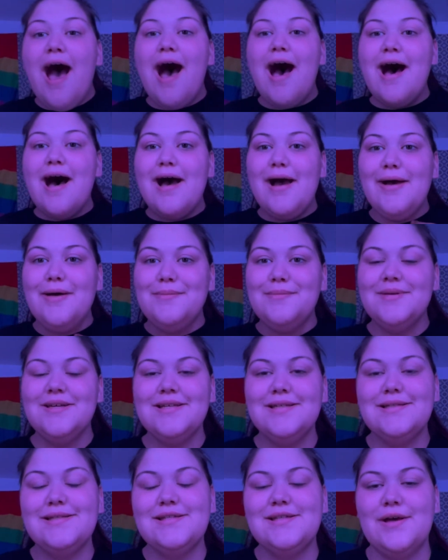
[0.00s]

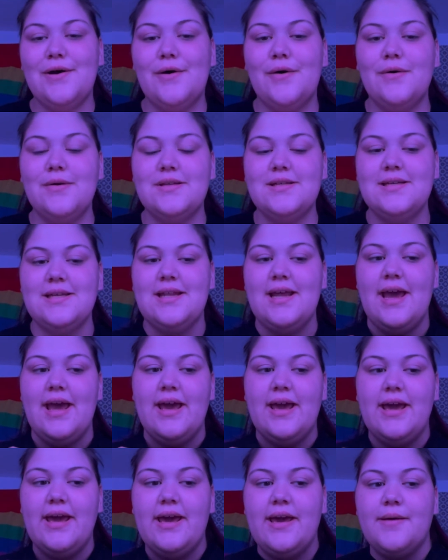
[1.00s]
um, so
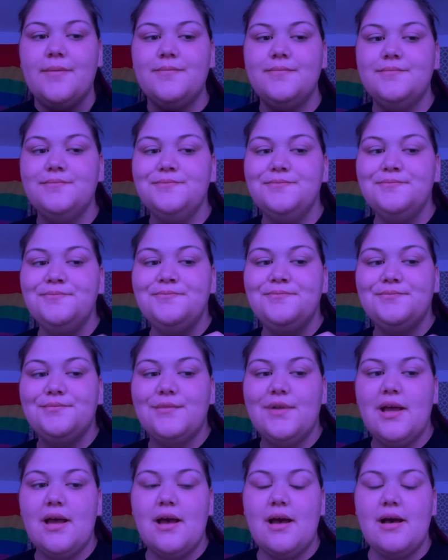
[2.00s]
today
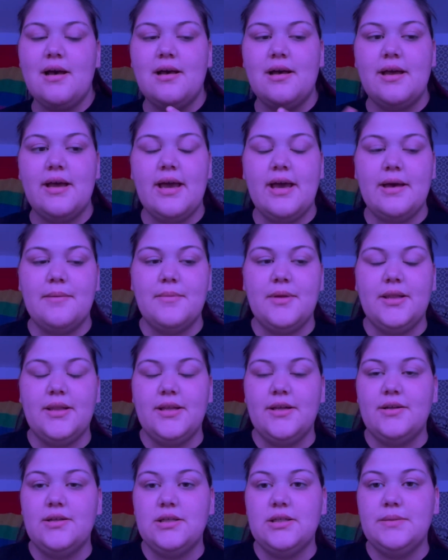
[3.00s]
I uh, am a
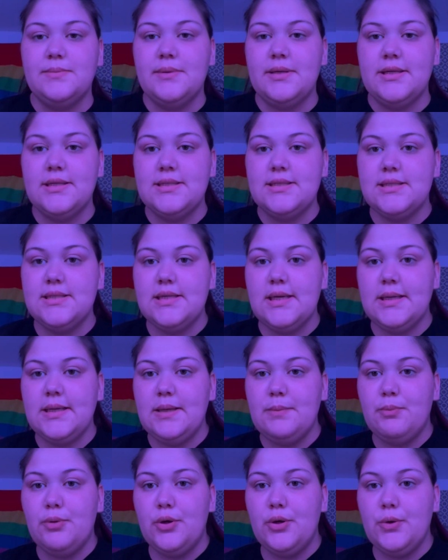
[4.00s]
little bit
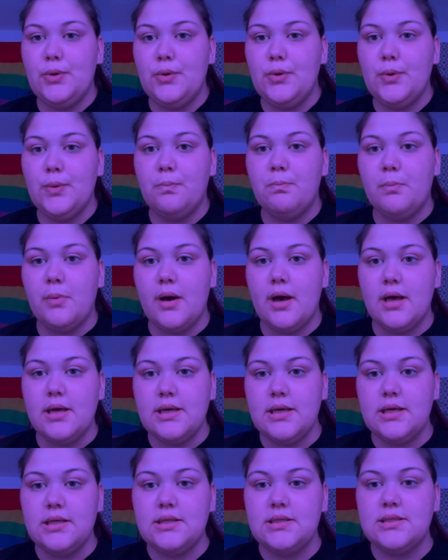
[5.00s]
sicky poo,
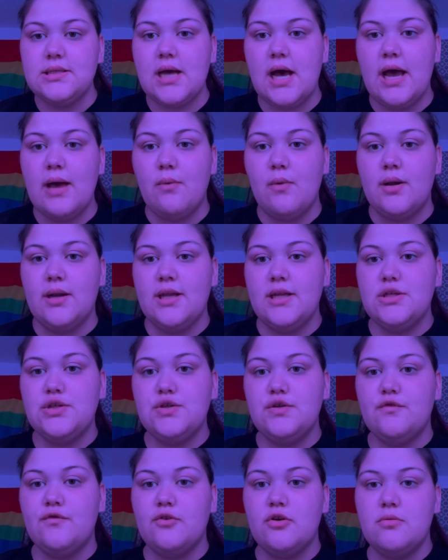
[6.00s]
but I wanted
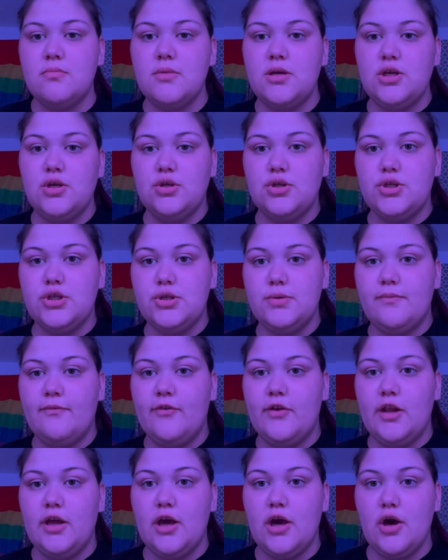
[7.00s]
to film a YouTube
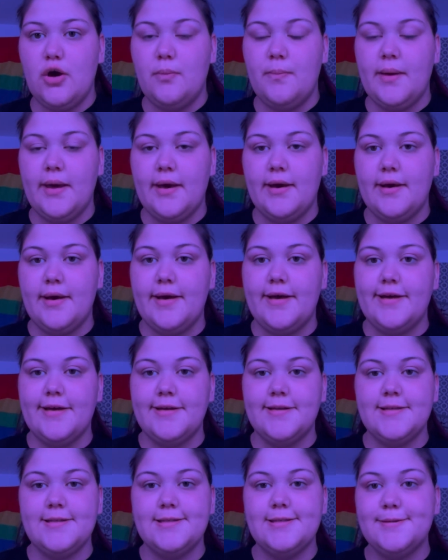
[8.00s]
video
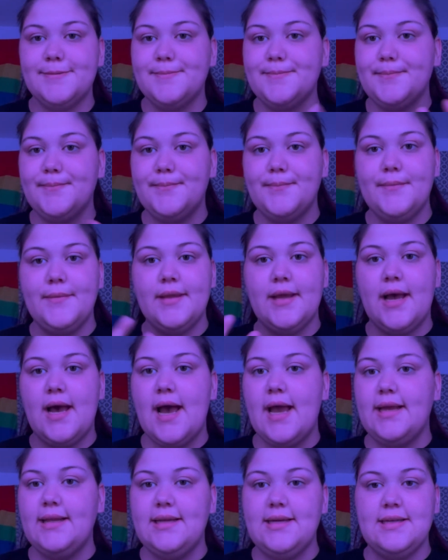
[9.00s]
because
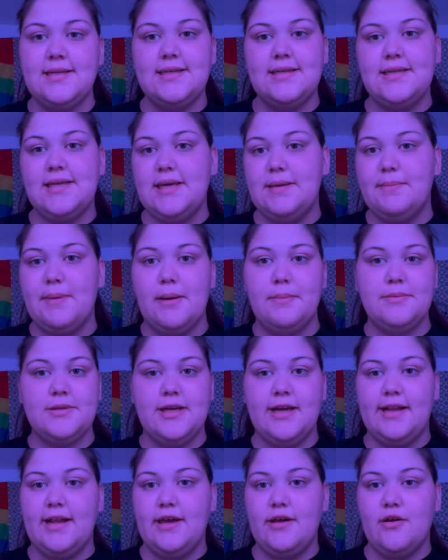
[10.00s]
I need to keep
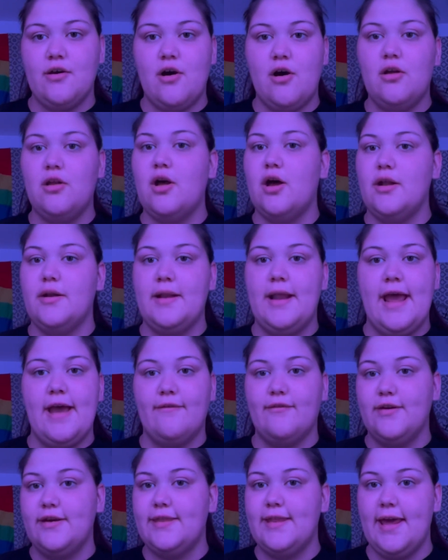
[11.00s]
updating y'all on
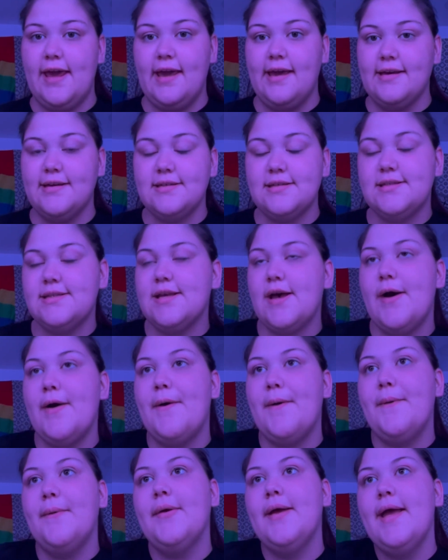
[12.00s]
everything.
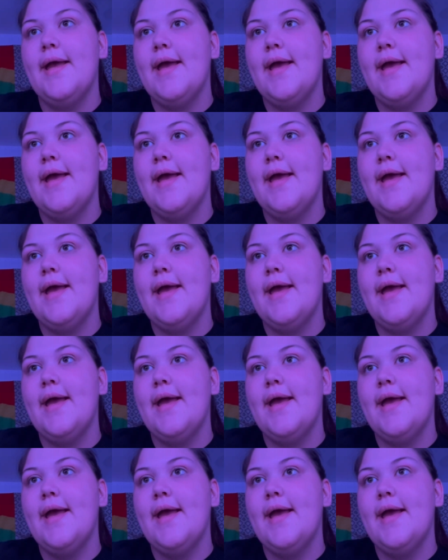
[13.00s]
So,